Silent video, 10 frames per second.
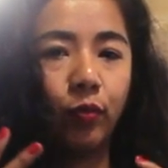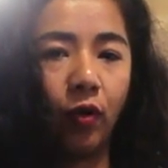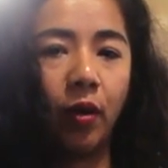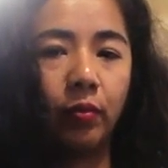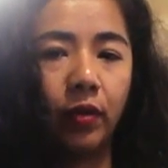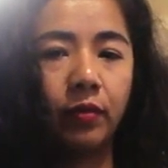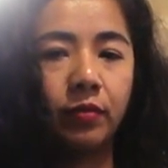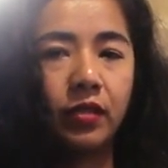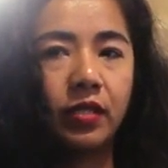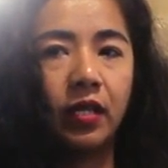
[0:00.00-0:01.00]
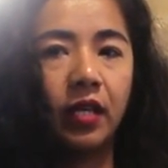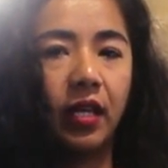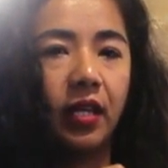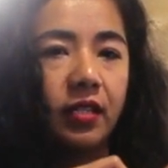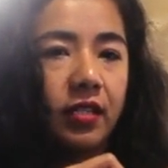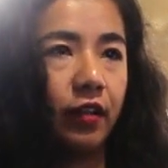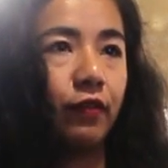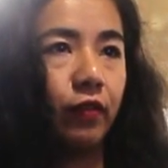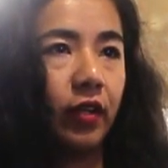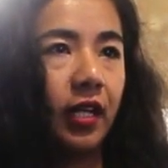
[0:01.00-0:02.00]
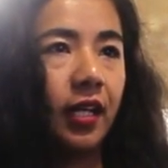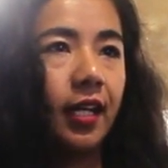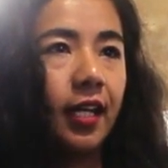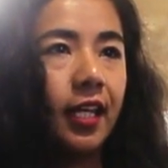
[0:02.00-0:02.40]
Problems and suffering